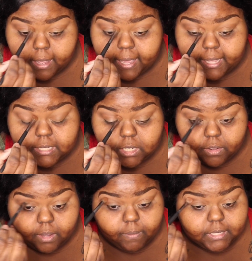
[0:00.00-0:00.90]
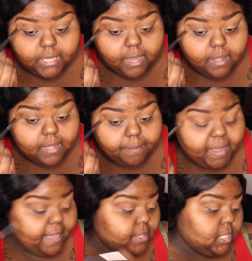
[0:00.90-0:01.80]
And so then we tell them,
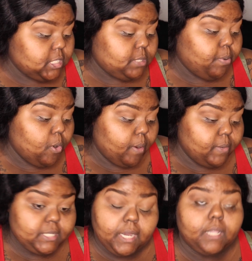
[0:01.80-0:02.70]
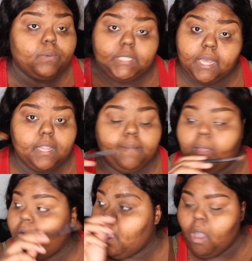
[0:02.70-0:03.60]
at this point, we tell them
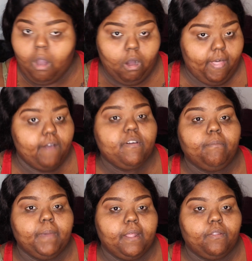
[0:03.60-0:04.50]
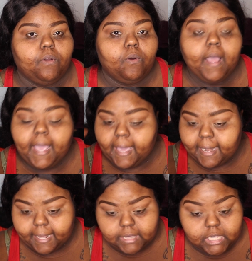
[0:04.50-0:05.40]
all that we've been through, and
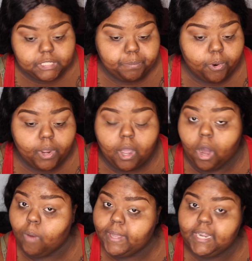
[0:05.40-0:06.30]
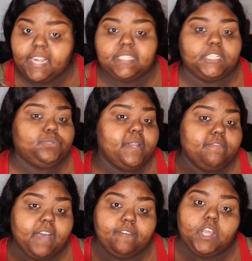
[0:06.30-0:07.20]
at this point all we need is that
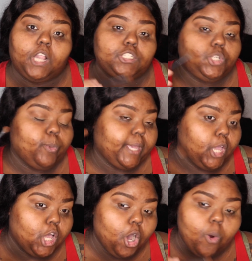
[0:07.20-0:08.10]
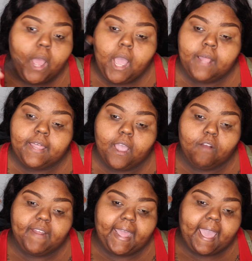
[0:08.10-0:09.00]
$25 so we can go. They
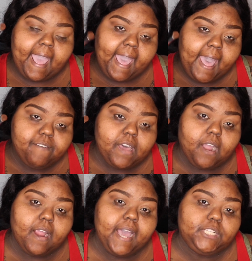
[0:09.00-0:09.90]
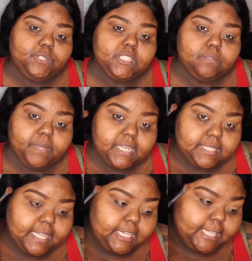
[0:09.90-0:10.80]
already have our addresses, because
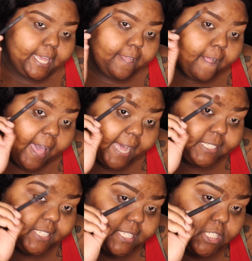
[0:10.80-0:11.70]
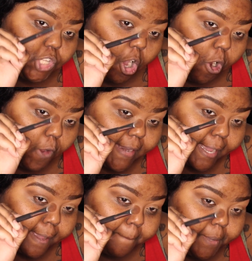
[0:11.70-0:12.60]
I just saw on that
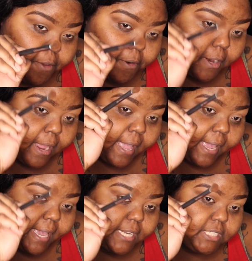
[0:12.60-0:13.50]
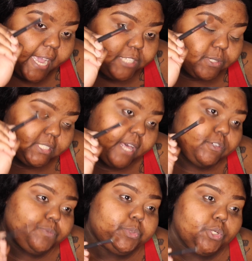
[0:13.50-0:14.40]
computer each address that
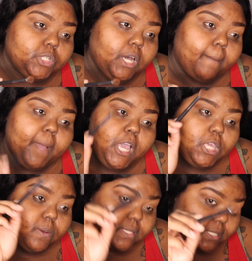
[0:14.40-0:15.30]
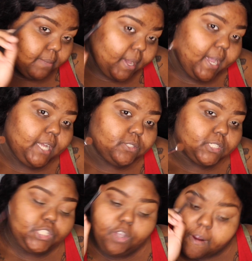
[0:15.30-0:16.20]
was pulled up. You can see my
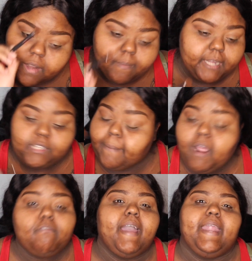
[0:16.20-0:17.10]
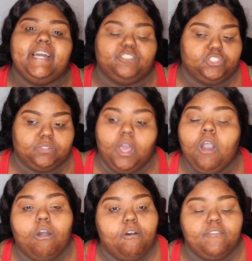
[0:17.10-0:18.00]
address. You already know my address. I'm not writing the address
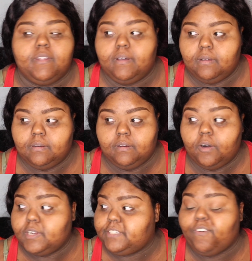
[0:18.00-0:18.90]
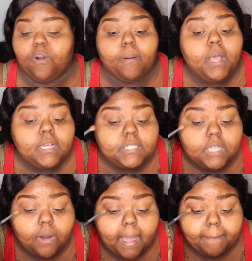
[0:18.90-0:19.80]
on this form.
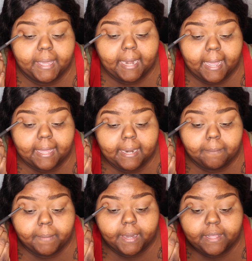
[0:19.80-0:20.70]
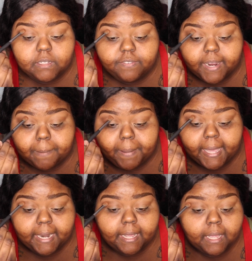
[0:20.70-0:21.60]
So I mean, I can admit it was very
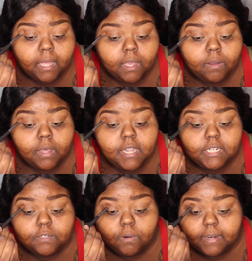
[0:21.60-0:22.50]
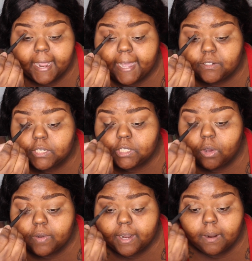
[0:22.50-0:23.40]
petty. Could have just wrote the address
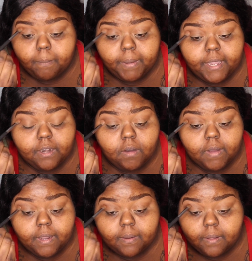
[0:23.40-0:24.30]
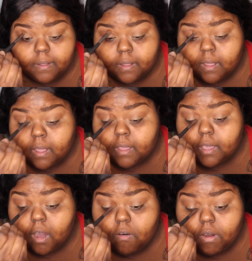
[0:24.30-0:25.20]
on there, but you know what?
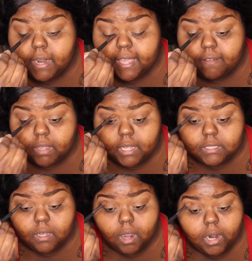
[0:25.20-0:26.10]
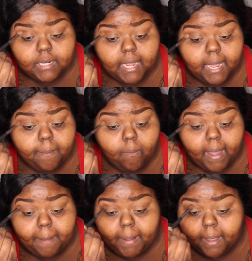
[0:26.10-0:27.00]
Y'all want to give us a hard time. Why
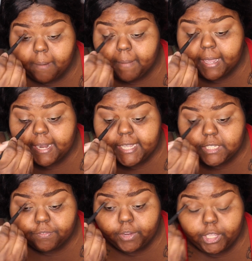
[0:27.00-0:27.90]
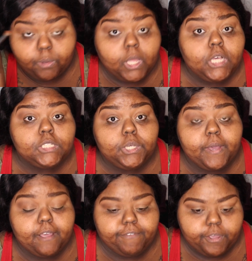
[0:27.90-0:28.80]
am I gonna make it easy for you? So
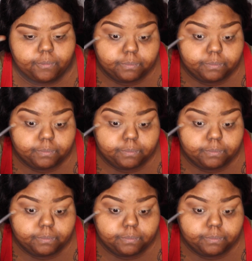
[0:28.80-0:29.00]
F you.